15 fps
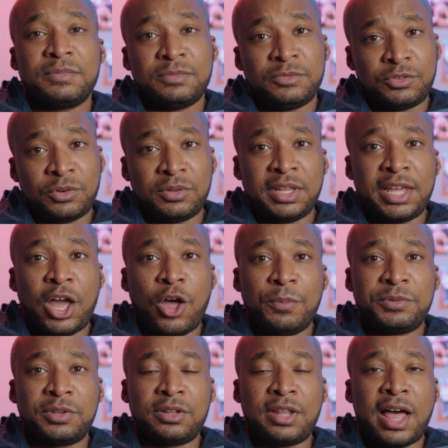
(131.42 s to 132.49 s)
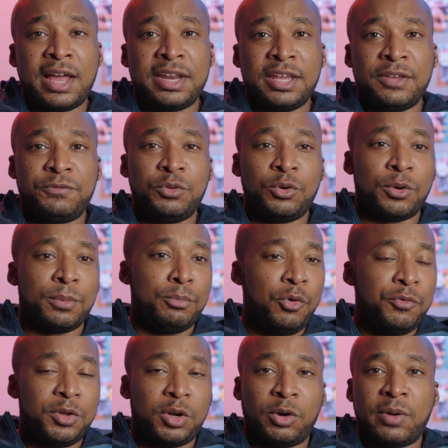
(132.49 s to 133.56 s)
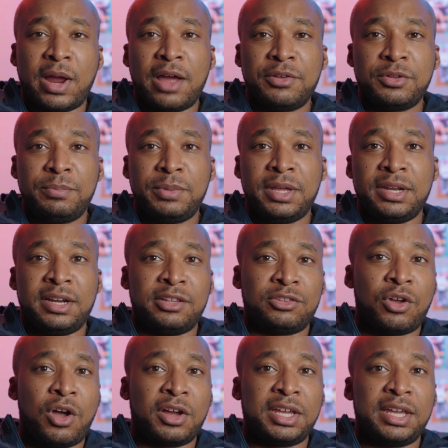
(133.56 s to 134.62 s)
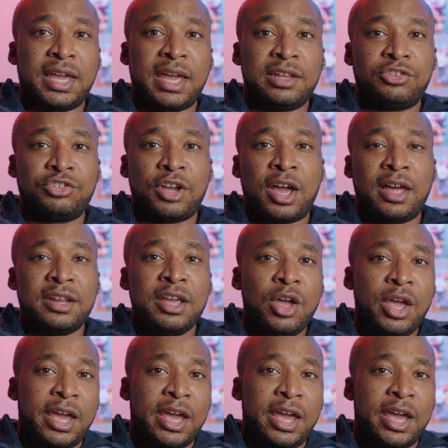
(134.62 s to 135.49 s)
It certainly helps a lot if you're moving around a bit in a talking headshot